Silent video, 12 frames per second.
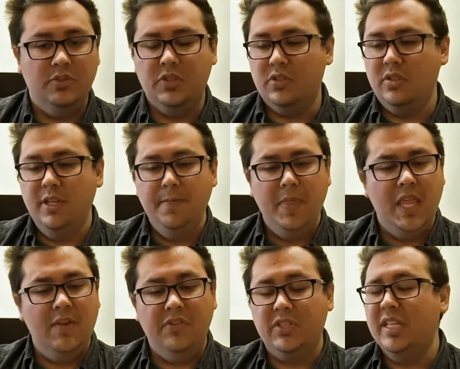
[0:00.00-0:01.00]
Just,
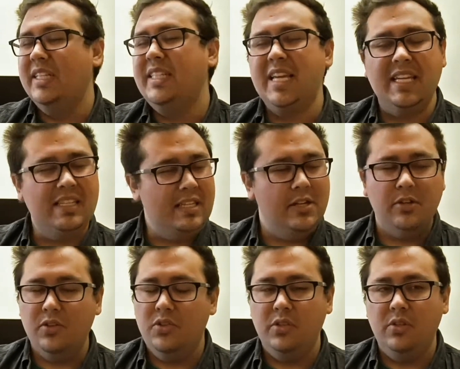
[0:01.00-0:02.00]
if it's gonna take a year
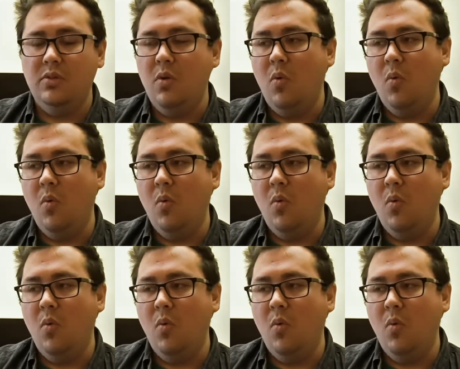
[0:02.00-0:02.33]
or two,